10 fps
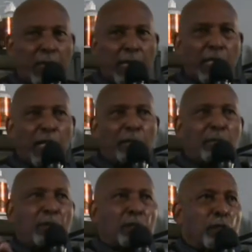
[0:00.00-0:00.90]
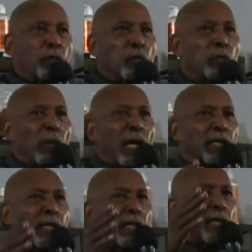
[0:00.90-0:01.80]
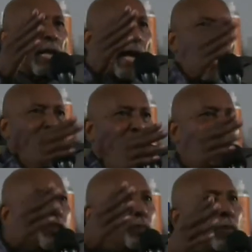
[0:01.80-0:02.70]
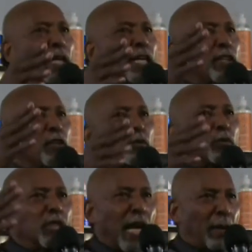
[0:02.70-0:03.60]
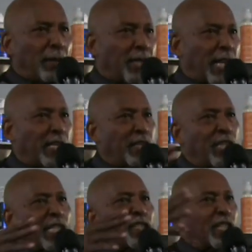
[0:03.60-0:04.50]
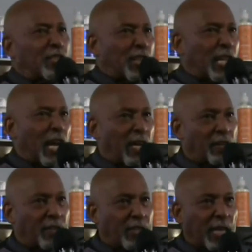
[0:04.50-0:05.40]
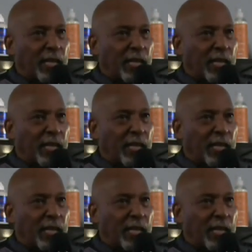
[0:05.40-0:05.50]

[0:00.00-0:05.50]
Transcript: and not be fooled by little actors playing news commentators at six o'clock every day.